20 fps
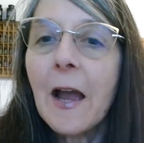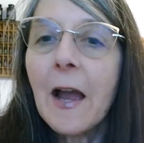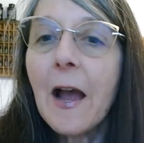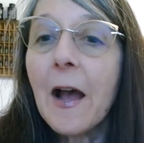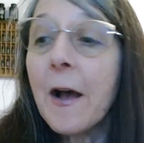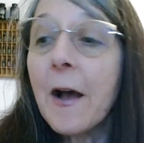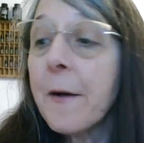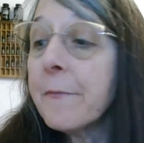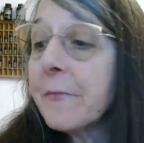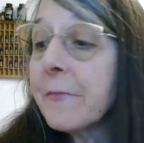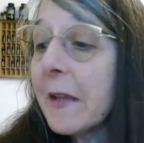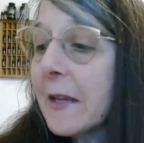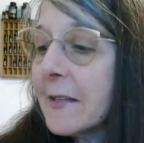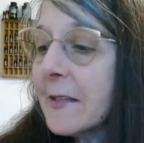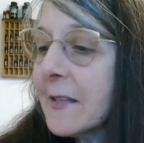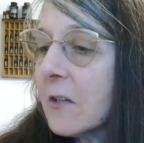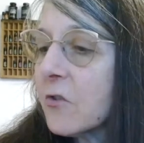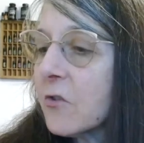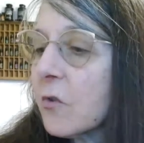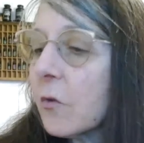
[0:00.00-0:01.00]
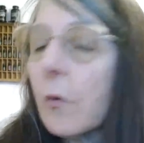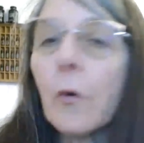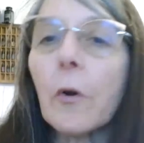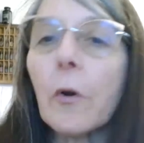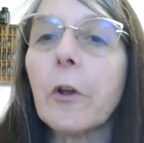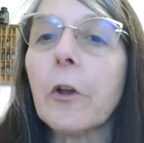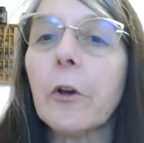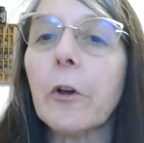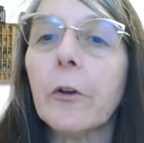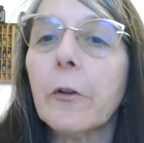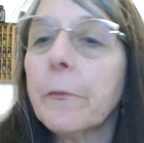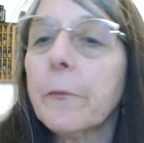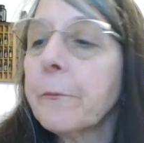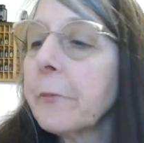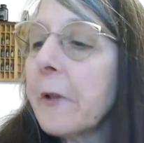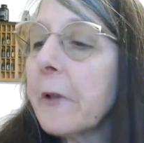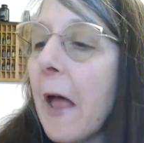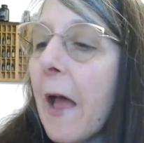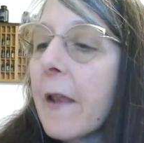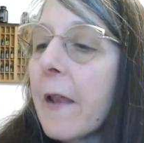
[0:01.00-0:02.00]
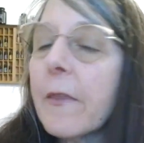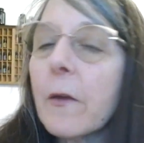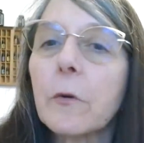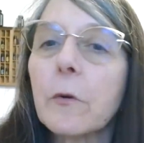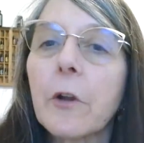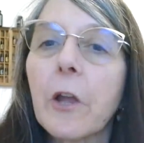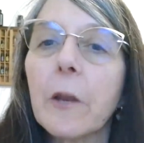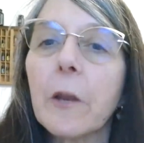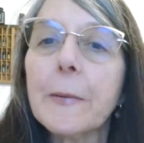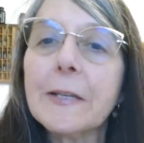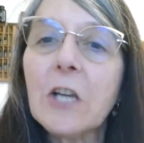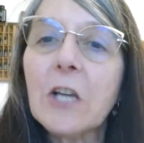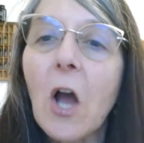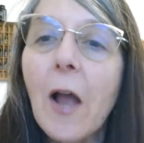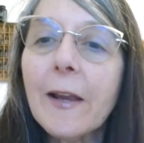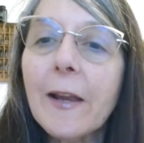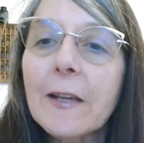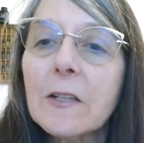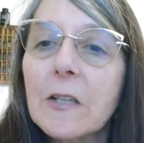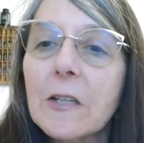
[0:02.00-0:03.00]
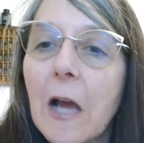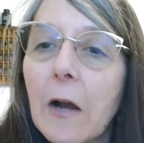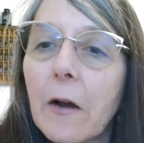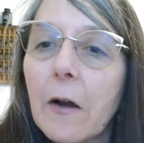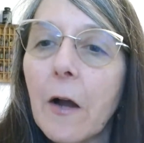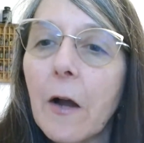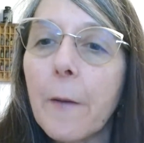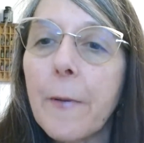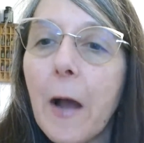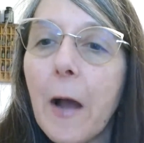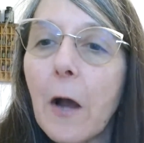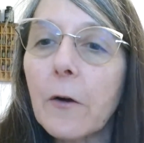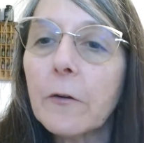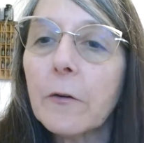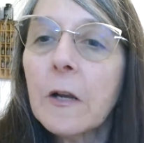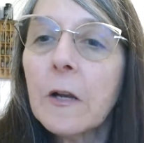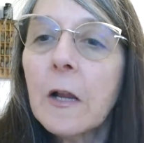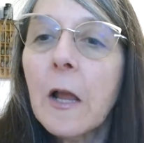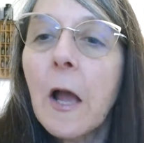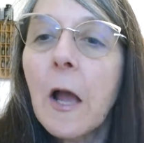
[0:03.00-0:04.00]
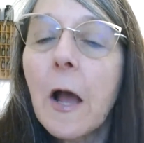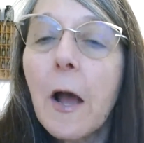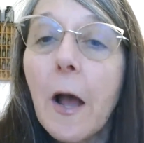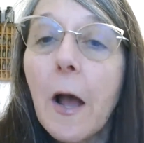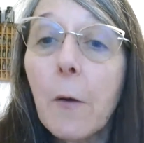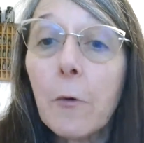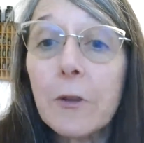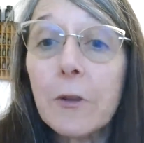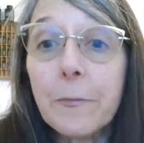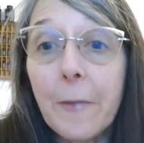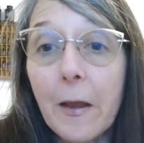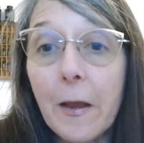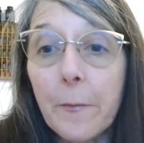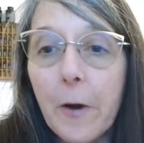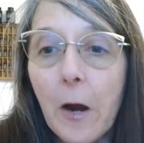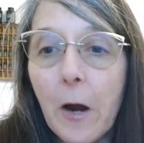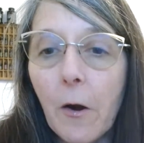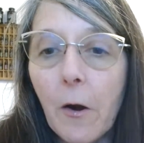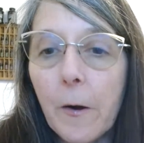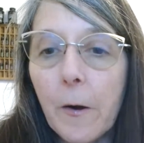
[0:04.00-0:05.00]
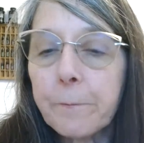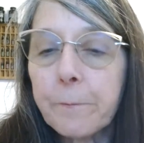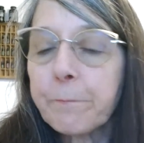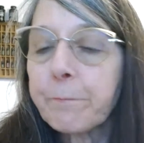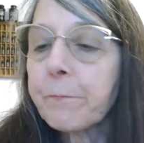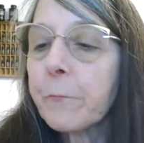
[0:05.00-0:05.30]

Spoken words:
the essential oil blend that we're going to be talking about with MetaPower.